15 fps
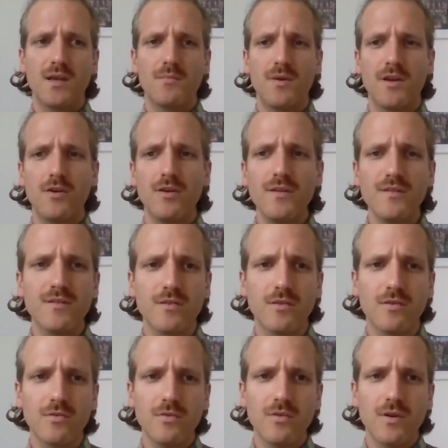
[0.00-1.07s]
but
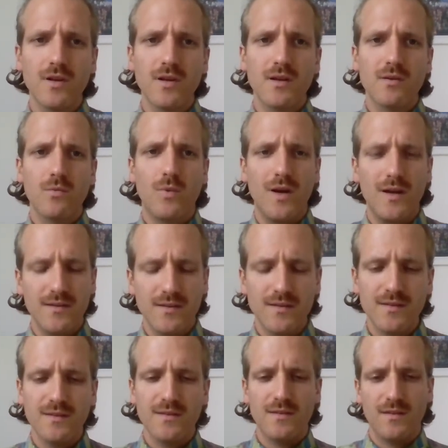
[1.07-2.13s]
also why this
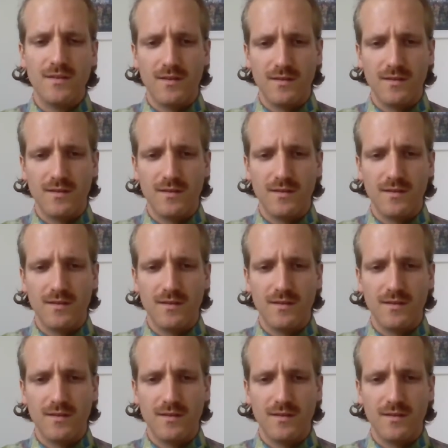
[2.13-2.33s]
is an